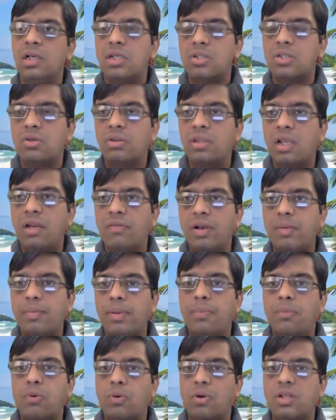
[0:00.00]
So there will
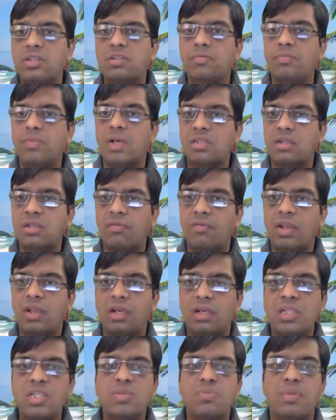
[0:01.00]
be progressive muscle
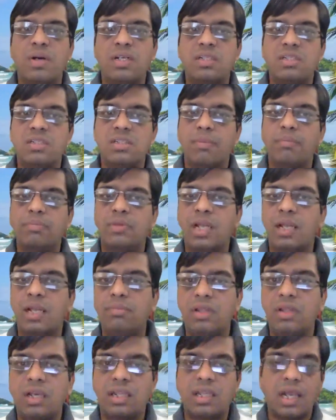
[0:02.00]
weakness, but
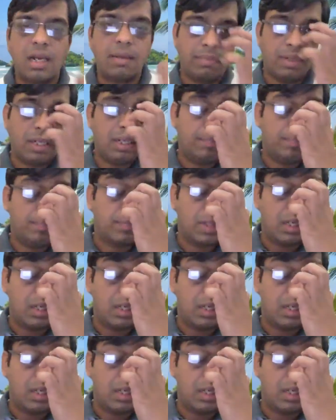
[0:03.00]
sometimes there can be